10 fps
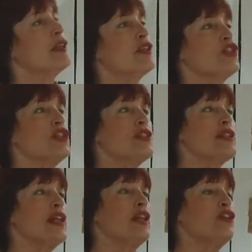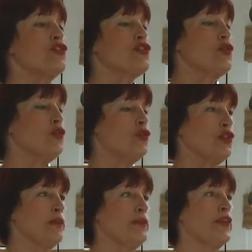And she's 8 years old.
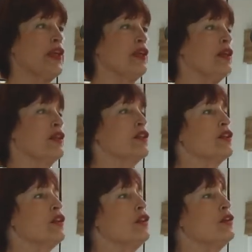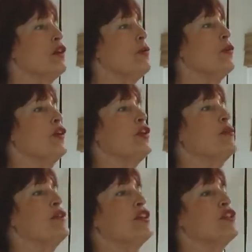They call her Umbrella
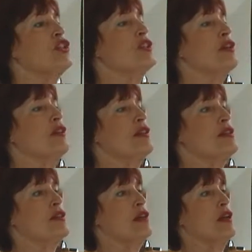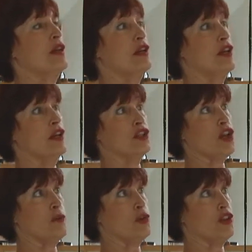because she's got this
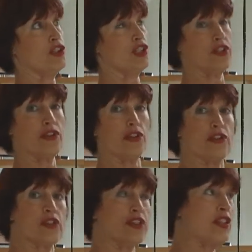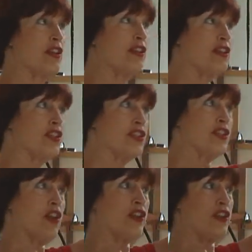top notch here that looks just
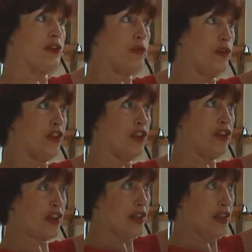like an umbrella.